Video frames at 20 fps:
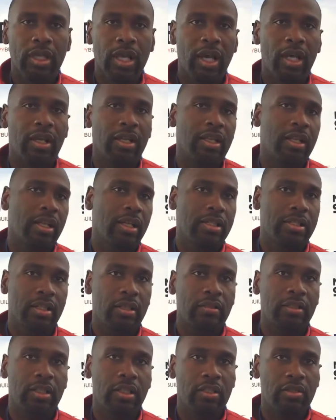the kind of
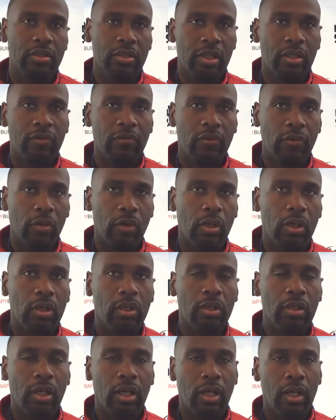clientele that I was looking for.
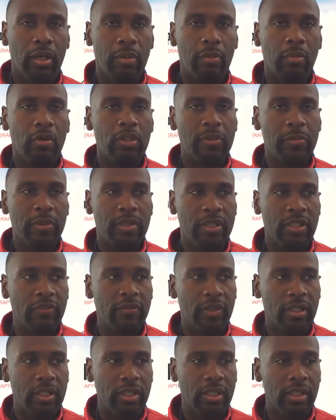More
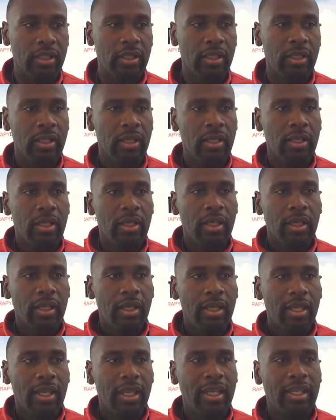specifically,
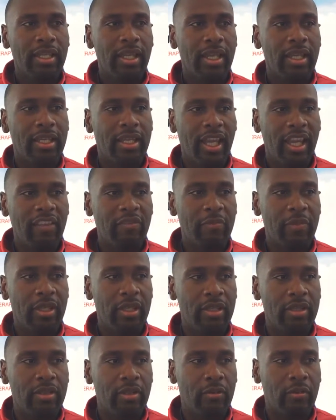it gave
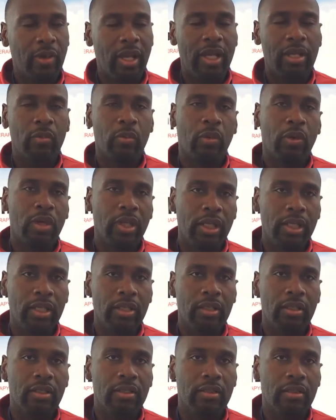me the right wording
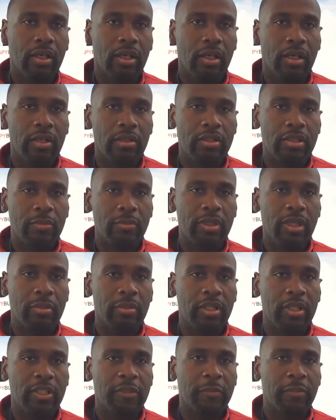to be
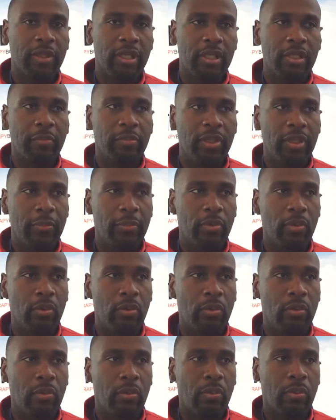able to explain to
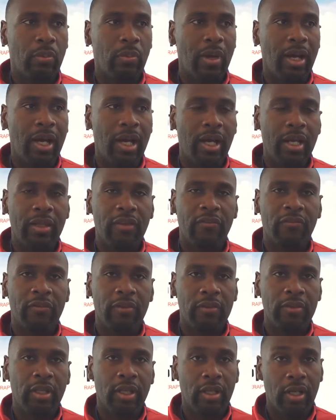people why
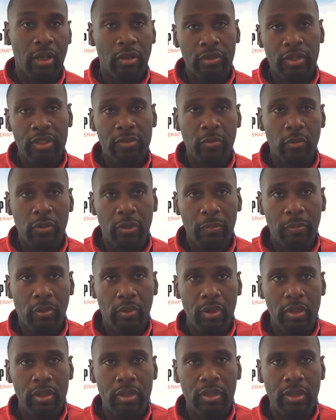their health is more
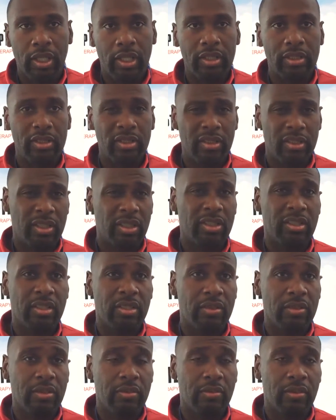important than just
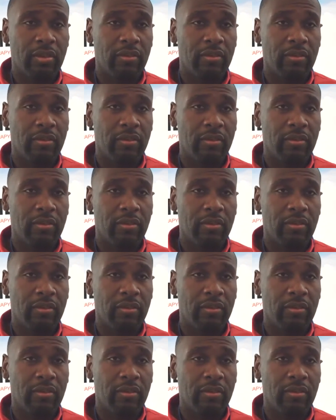the